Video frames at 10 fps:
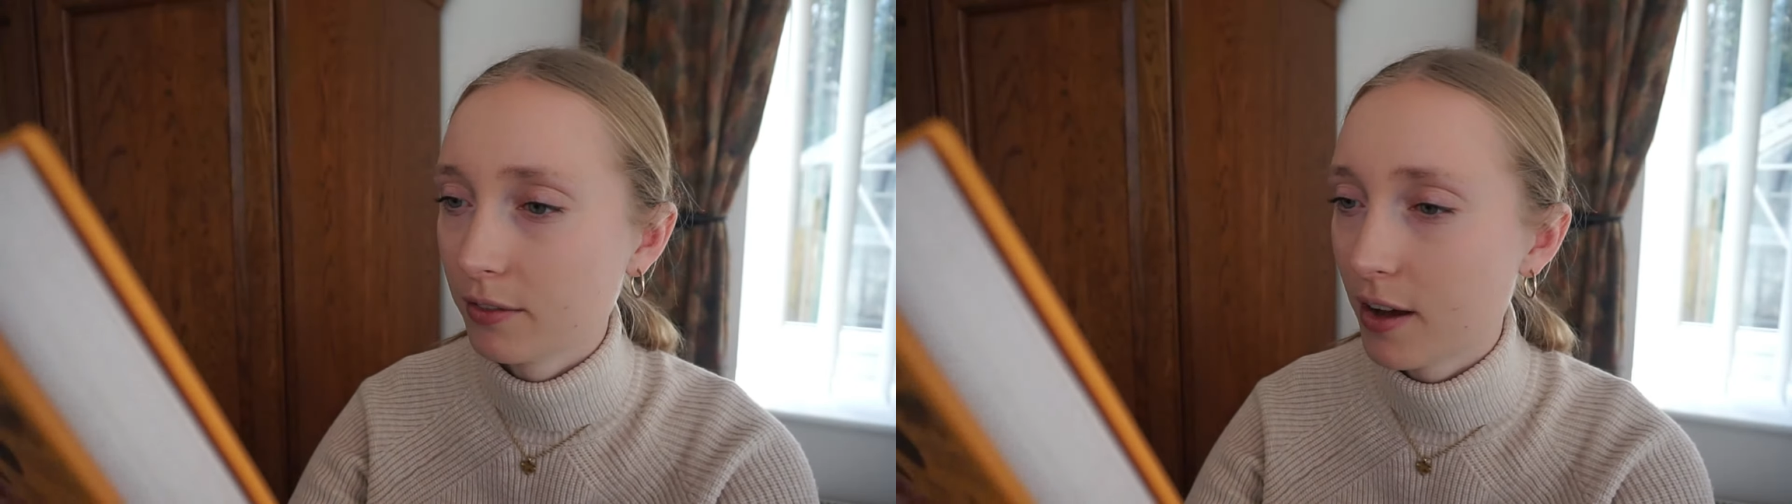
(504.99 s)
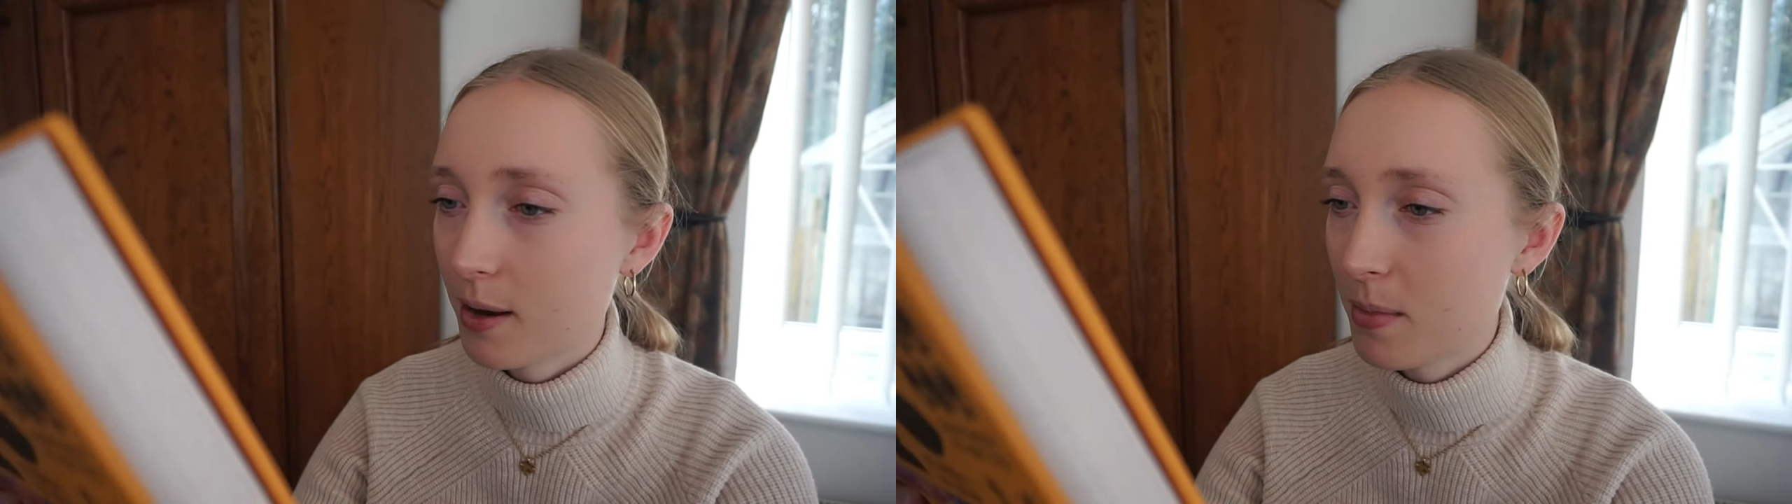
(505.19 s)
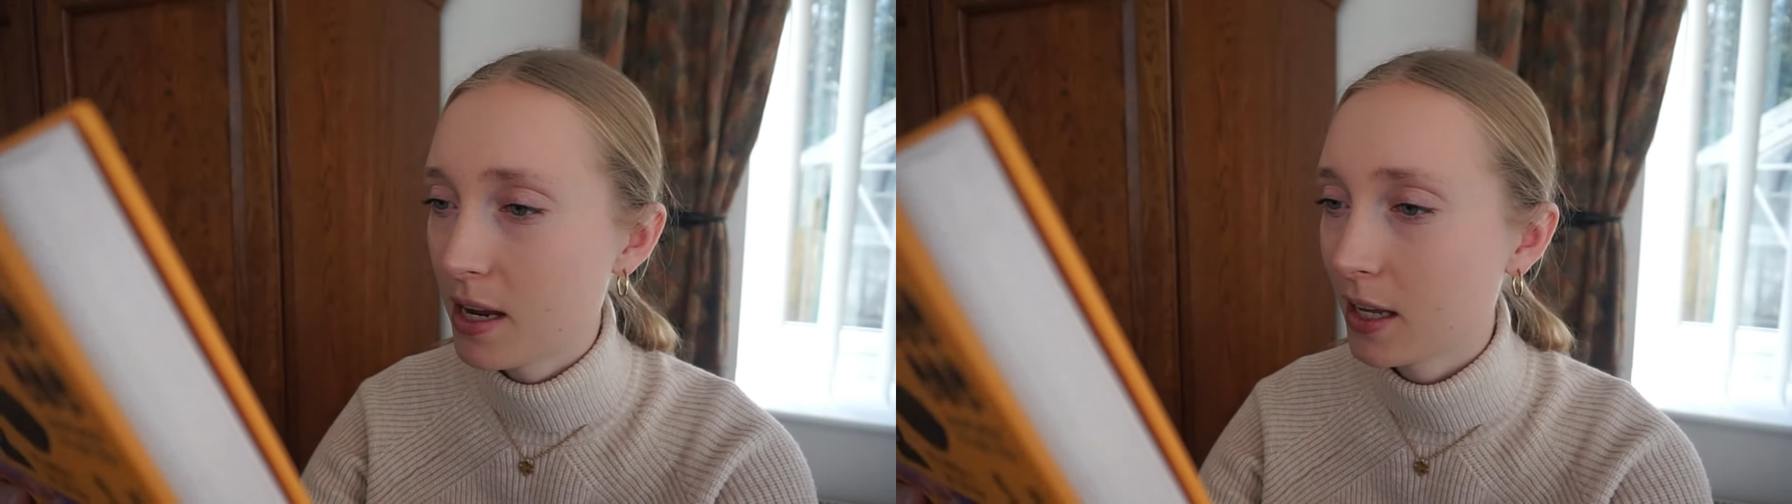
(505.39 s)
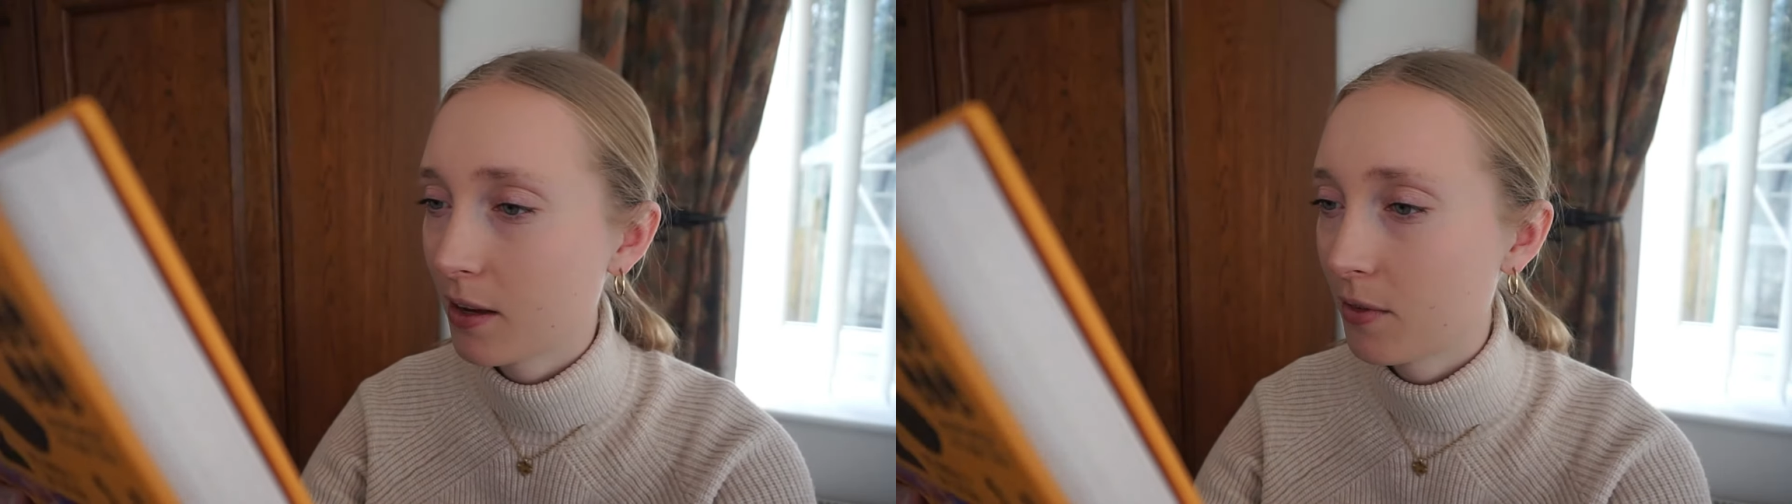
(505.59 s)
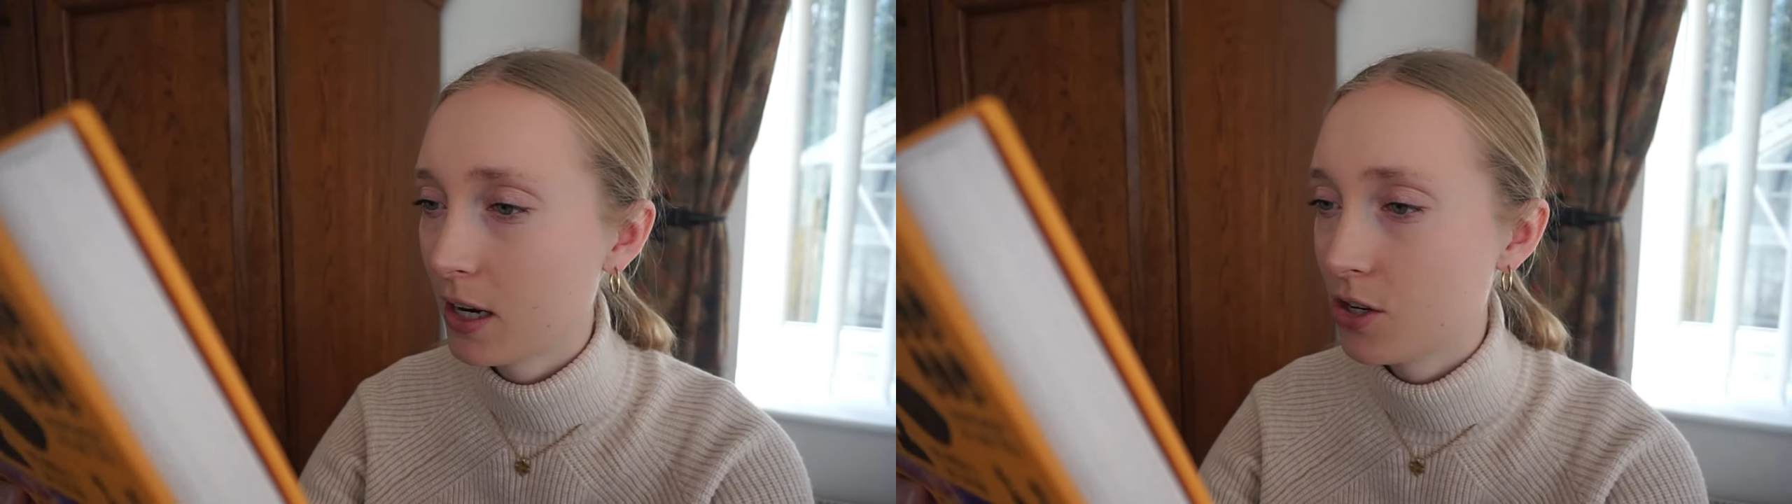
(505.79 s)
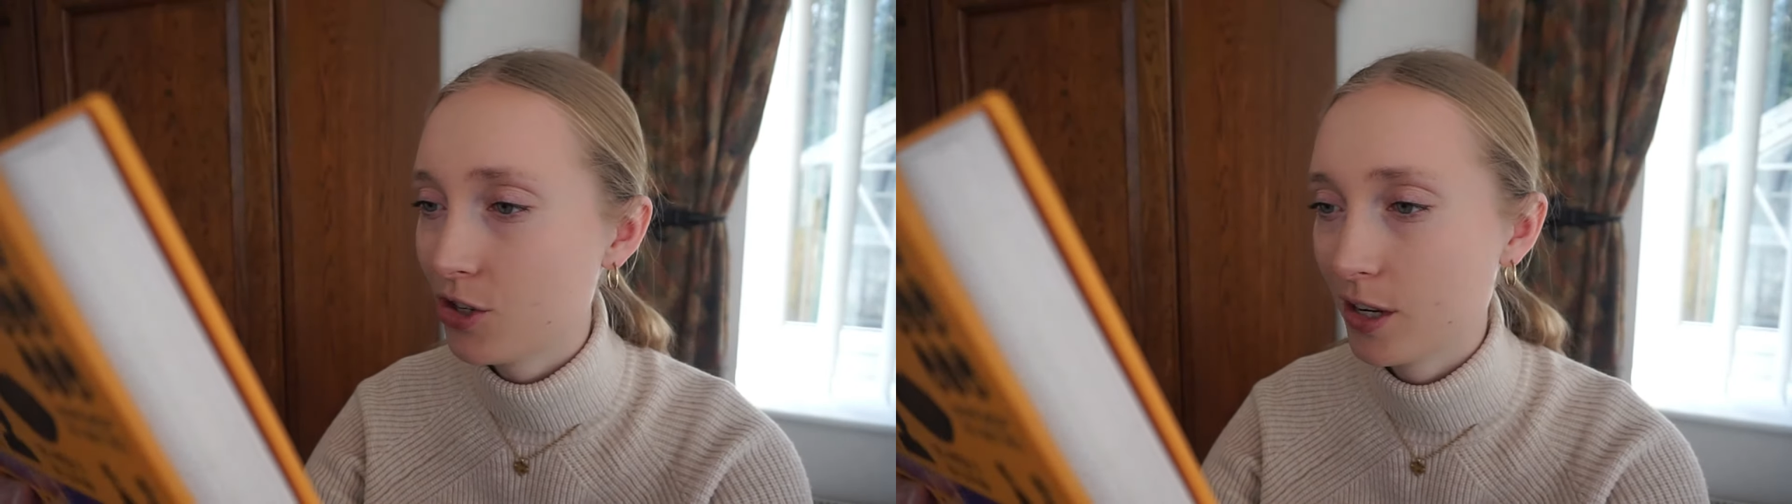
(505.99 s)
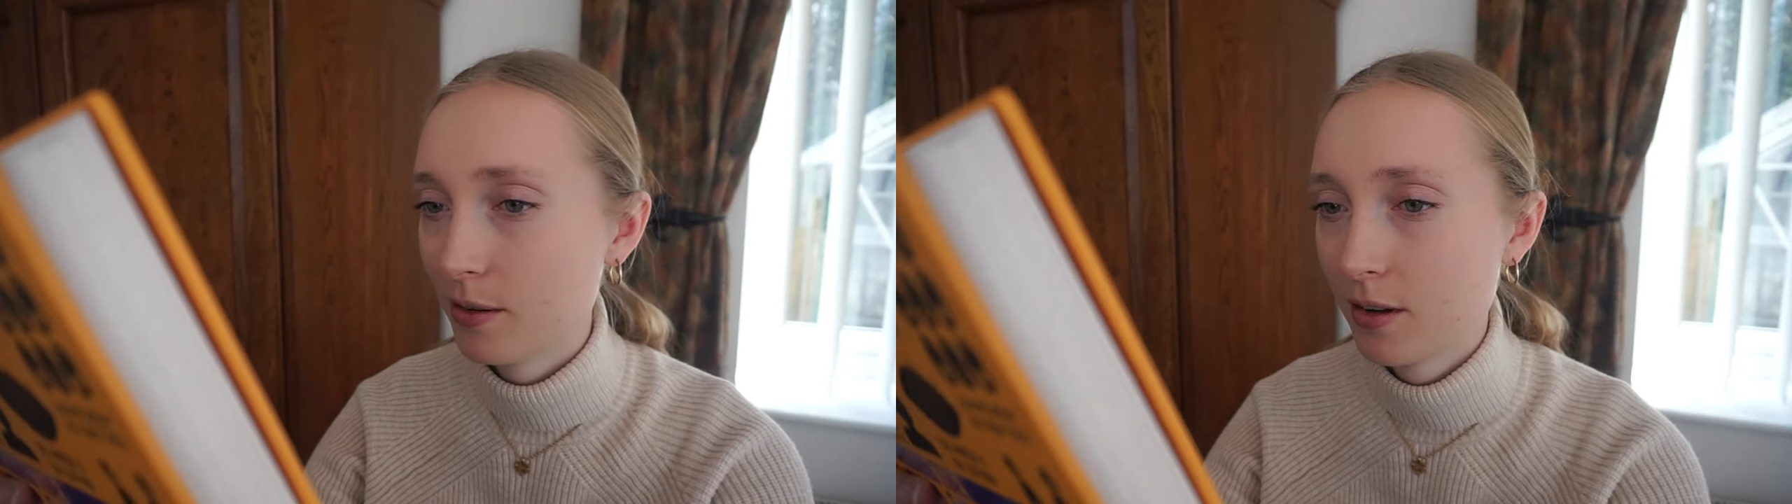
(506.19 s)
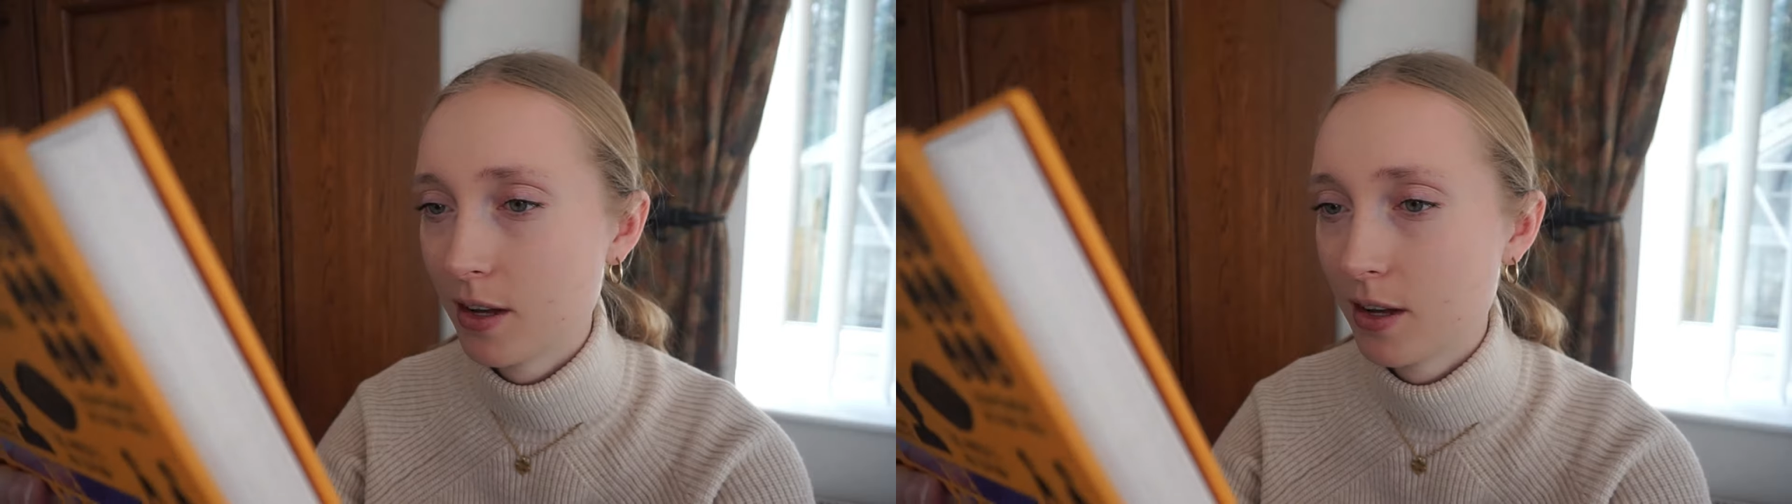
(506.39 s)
find meaning in religion,